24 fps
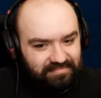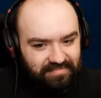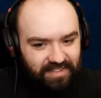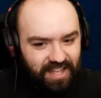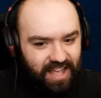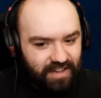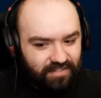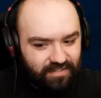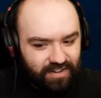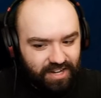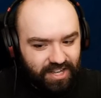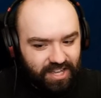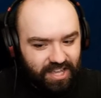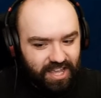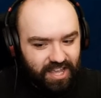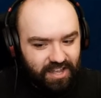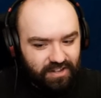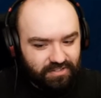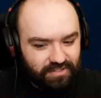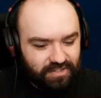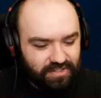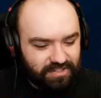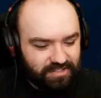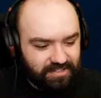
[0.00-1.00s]
I haven't
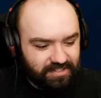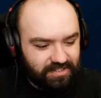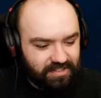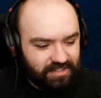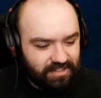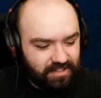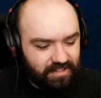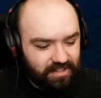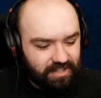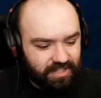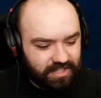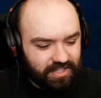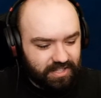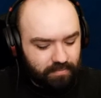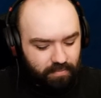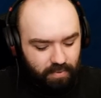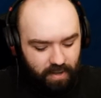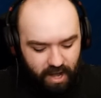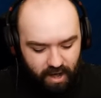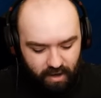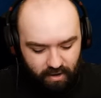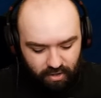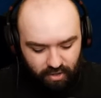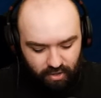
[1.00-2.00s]
encountered this
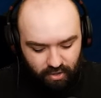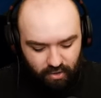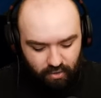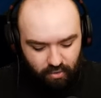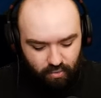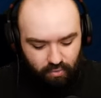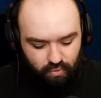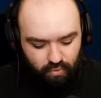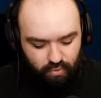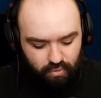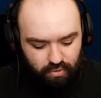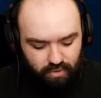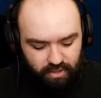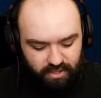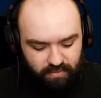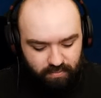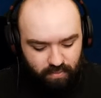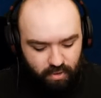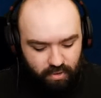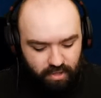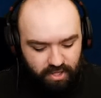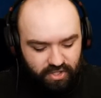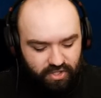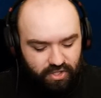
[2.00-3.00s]
apparent ghoul. He's
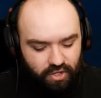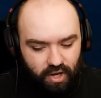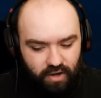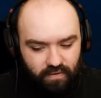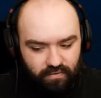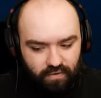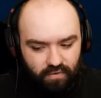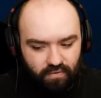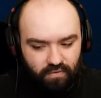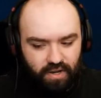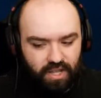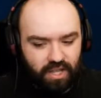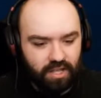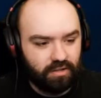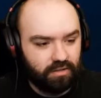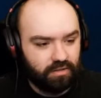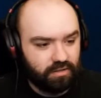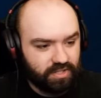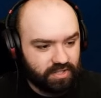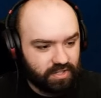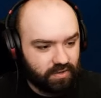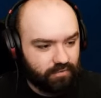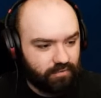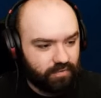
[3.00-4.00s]
probably, he's not even real.
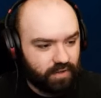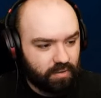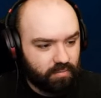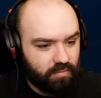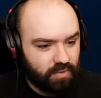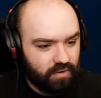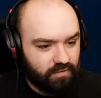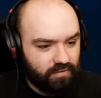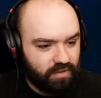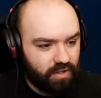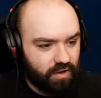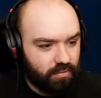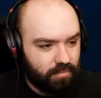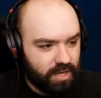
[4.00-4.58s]
He's a figment of their